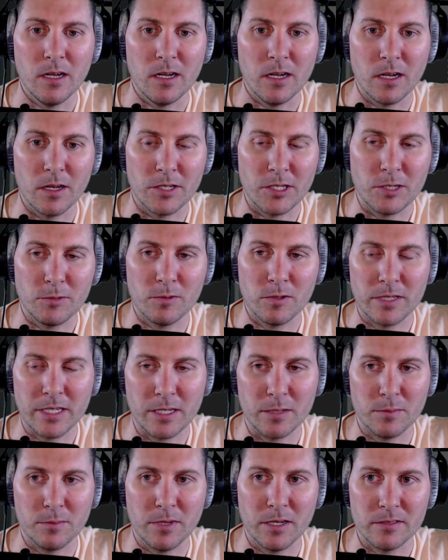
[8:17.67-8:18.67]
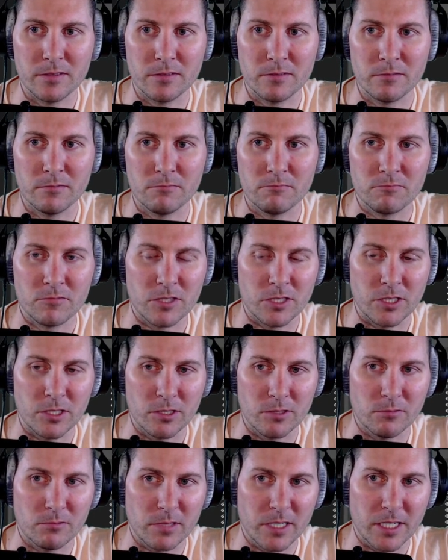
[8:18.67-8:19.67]
You will need a button
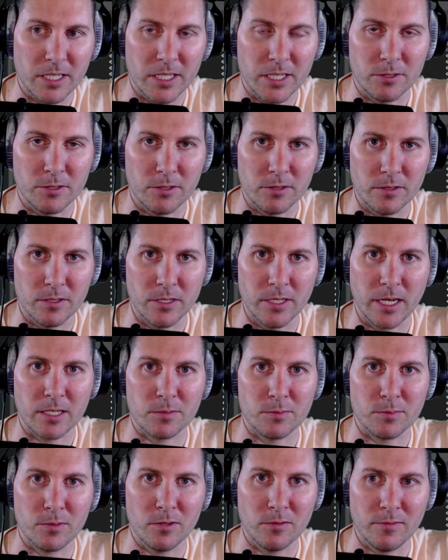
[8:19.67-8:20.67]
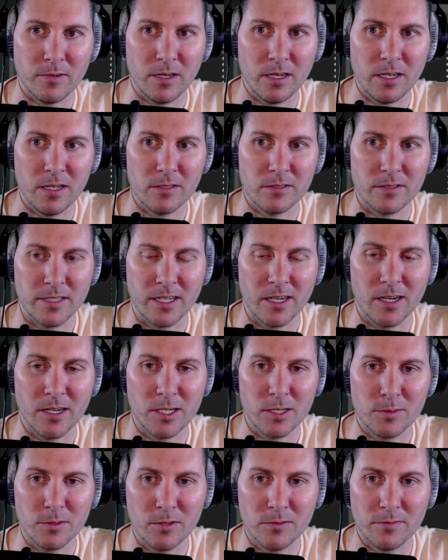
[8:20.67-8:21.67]
to get you to the next profile, to the audio
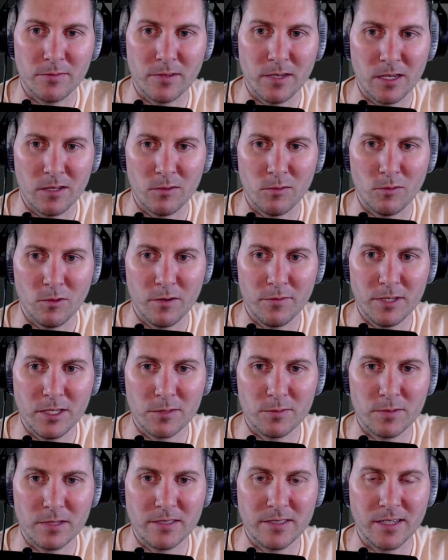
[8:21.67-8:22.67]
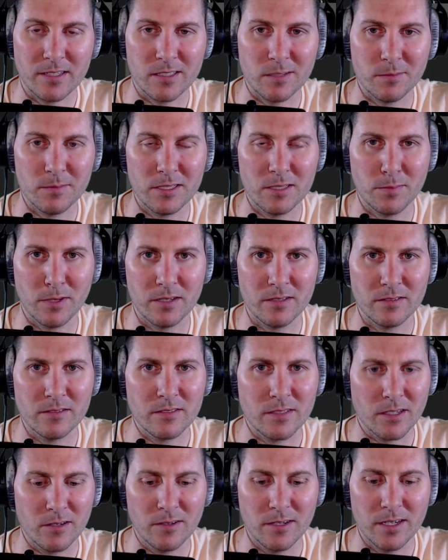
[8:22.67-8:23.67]
profile, or if you just want to take some of these buttons and
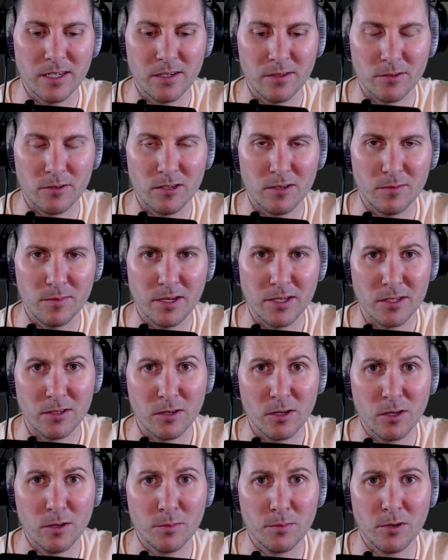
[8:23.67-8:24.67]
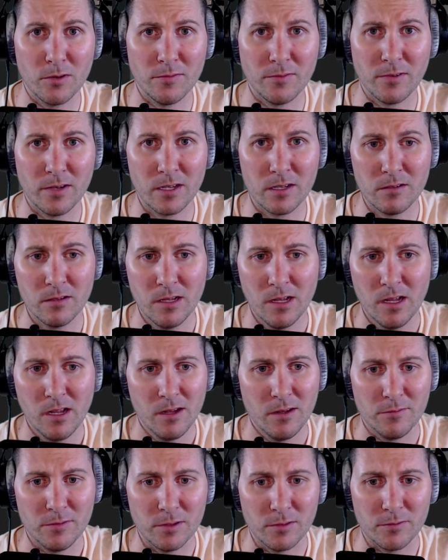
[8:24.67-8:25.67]
go ahead and throw them on your home profile,
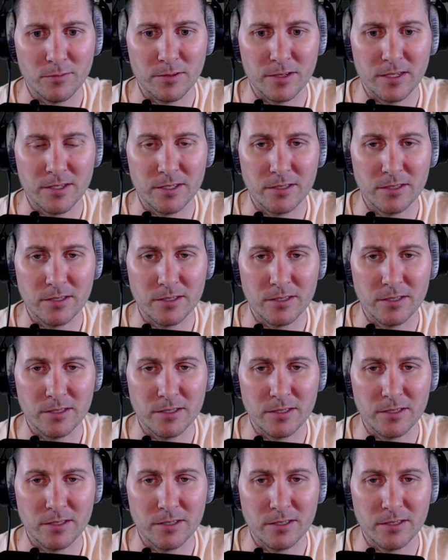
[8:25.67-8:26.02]
feel free to do